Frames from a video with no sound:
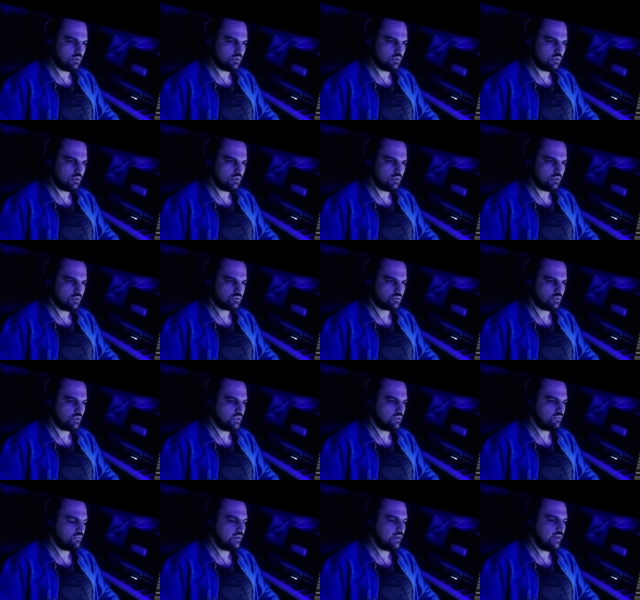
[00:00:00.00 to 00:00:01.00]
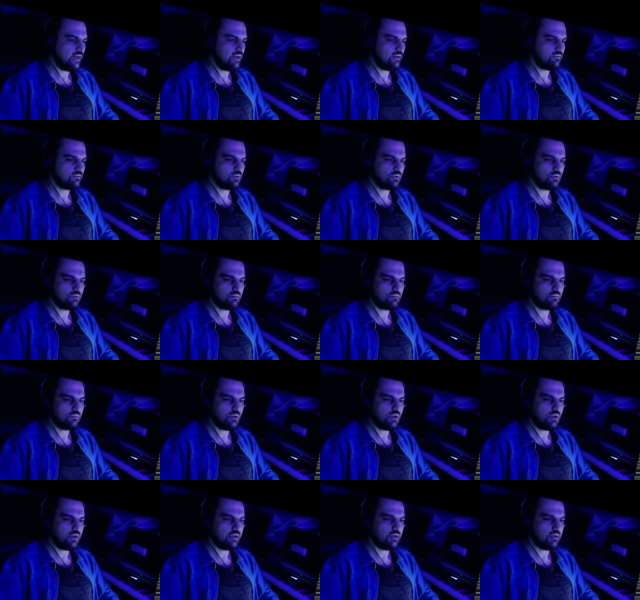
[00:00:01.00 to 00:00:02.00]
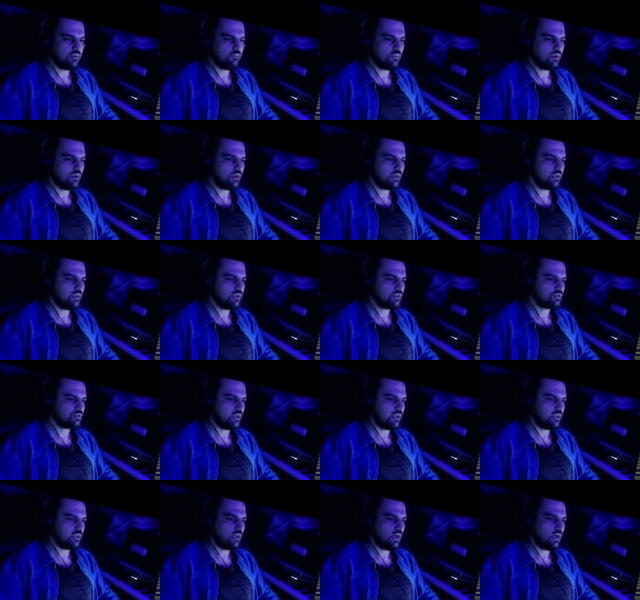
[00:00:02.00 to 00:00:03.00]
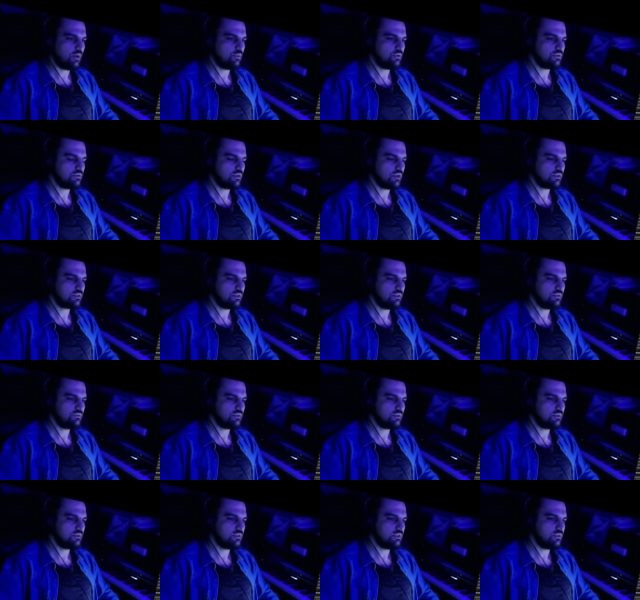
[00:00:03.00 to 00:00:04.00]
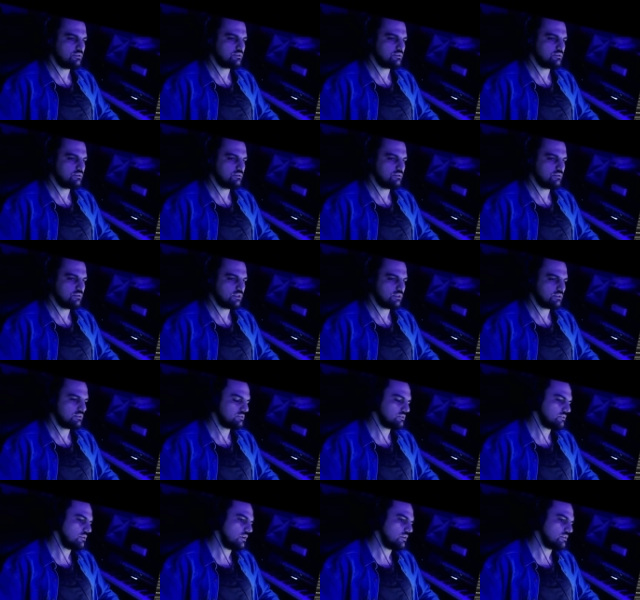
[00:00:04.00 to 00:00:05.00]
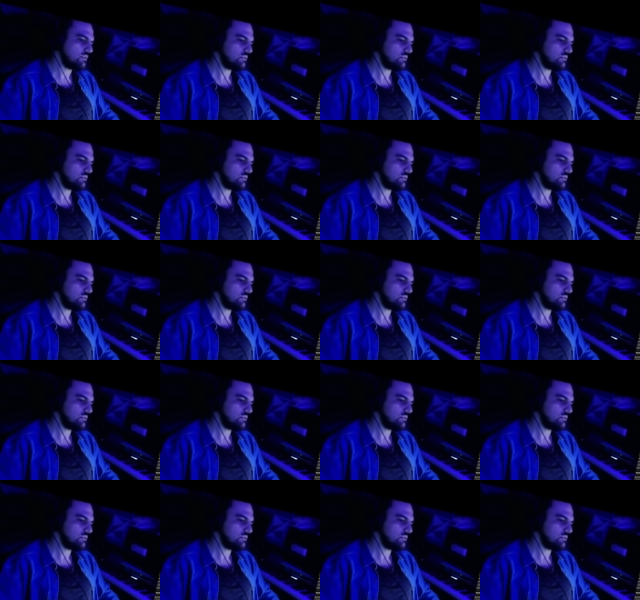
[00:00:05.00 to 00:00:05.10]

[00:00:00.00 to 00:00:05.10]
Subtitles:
so if I had done more ear training, I would not even need to look at the score, no?